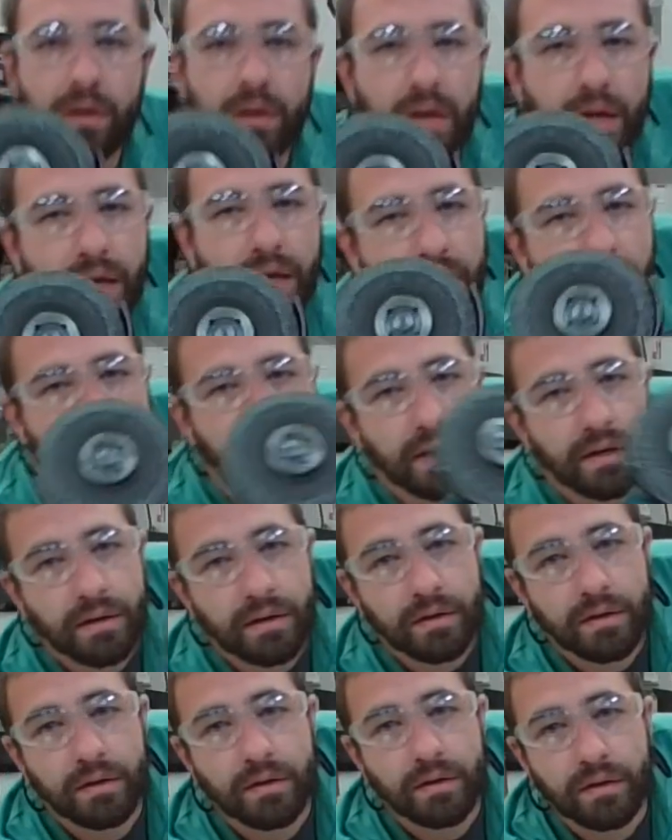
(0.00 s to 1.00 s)
a
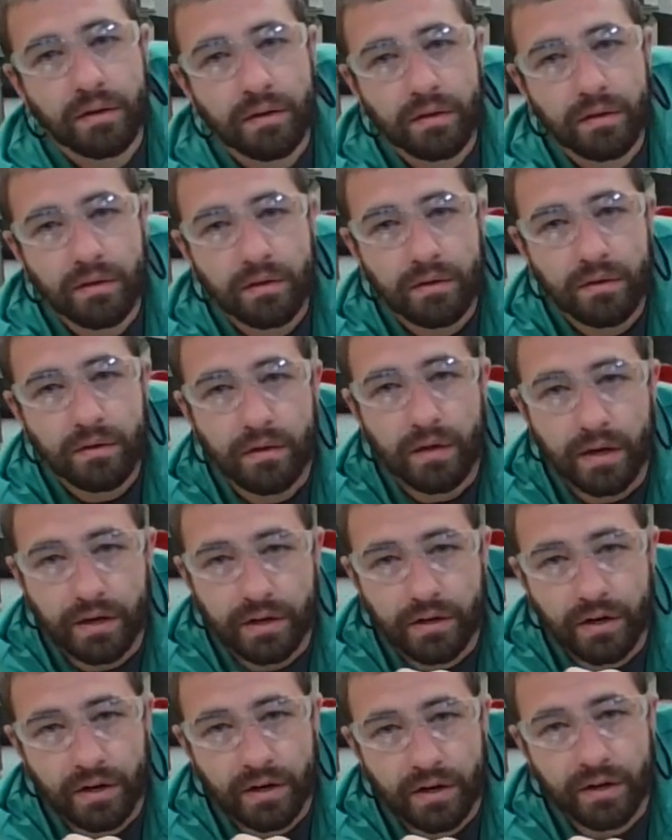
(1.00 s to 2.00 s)

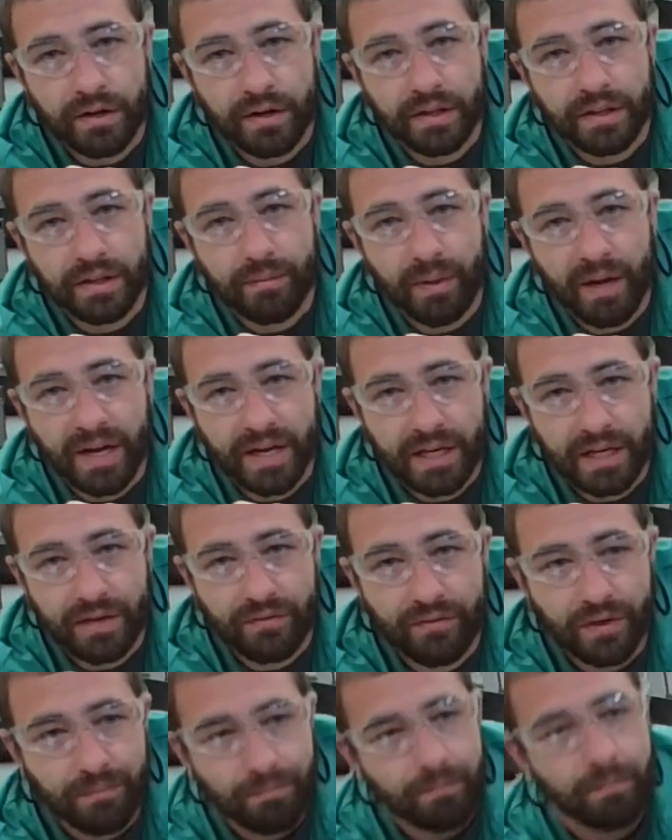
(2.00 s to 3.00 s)
guard on the back
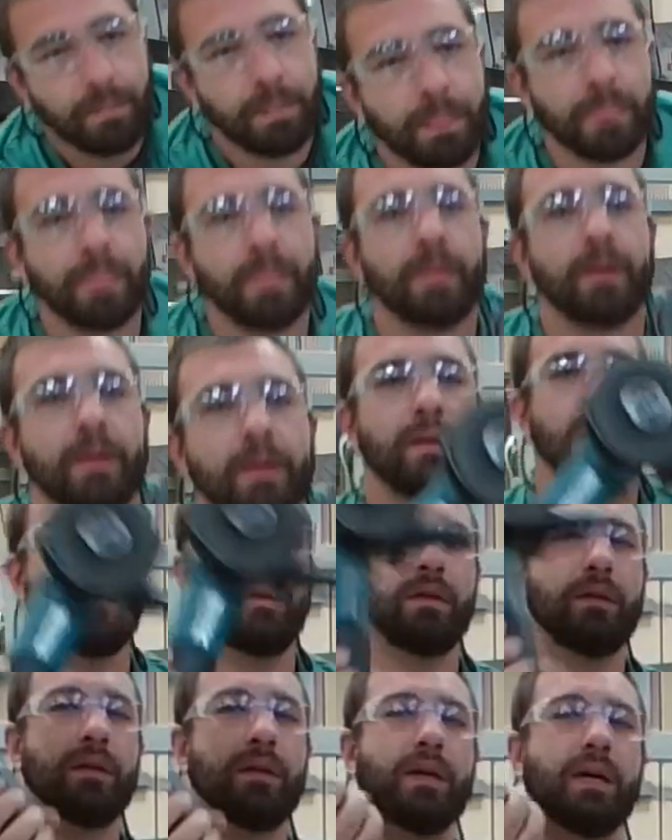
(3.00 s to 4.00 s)
of them.
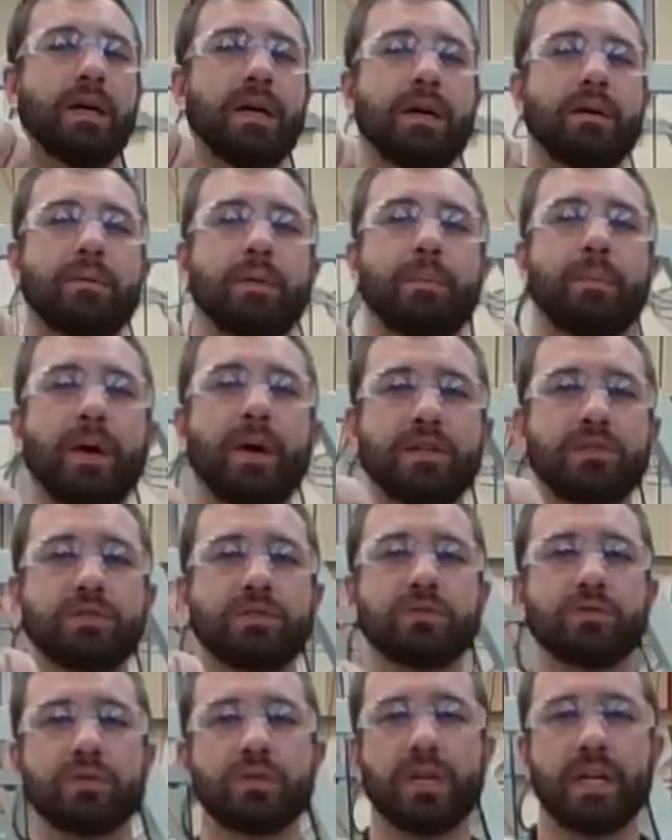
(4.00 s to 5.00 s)
The
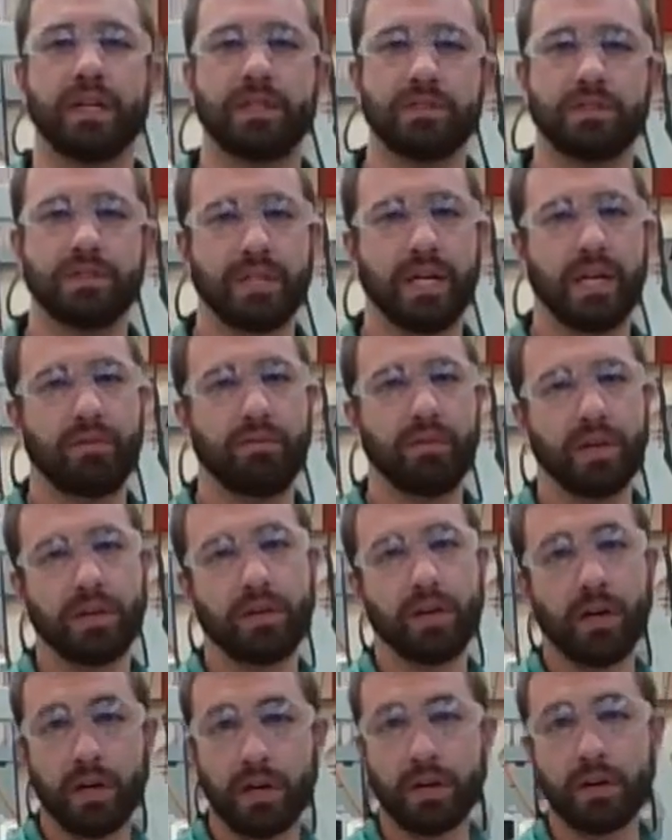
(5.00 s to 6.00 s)
pedestal grinders have a
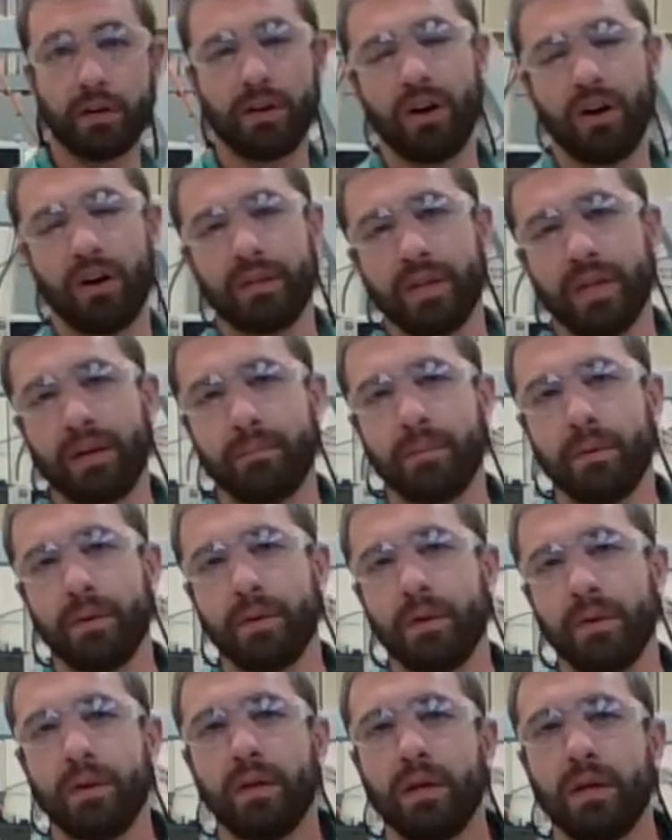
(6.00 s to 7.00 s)
guard on them.
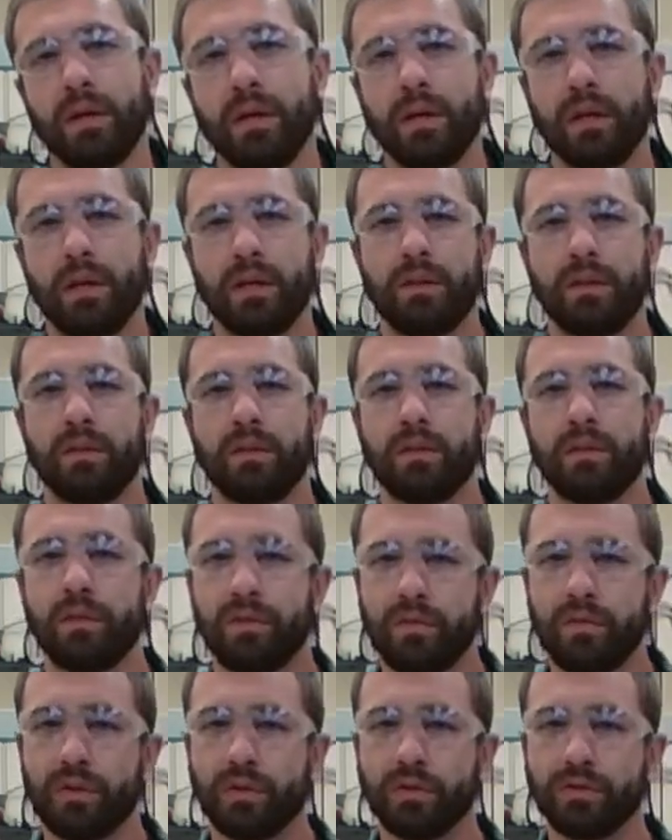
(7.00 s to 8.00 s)

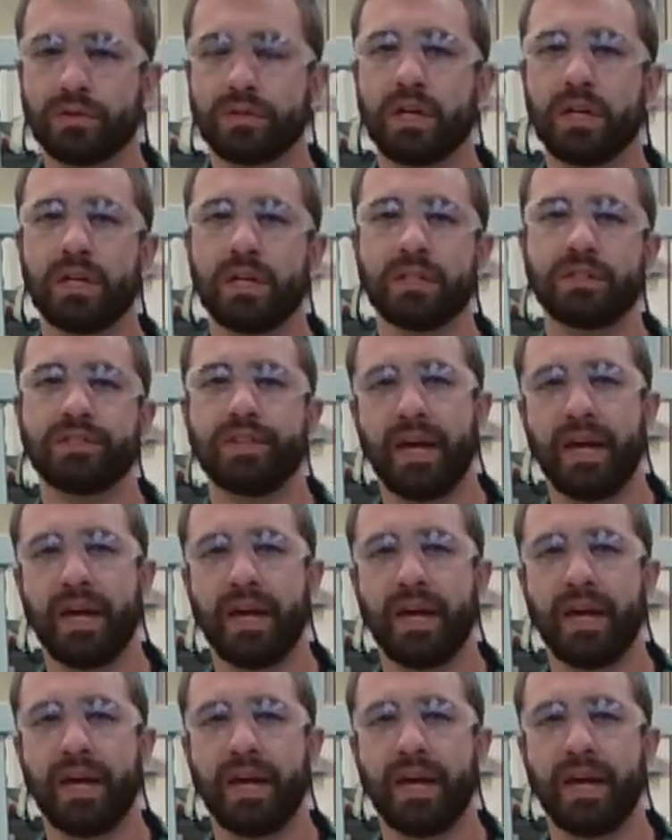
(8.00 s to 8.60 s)
Those guards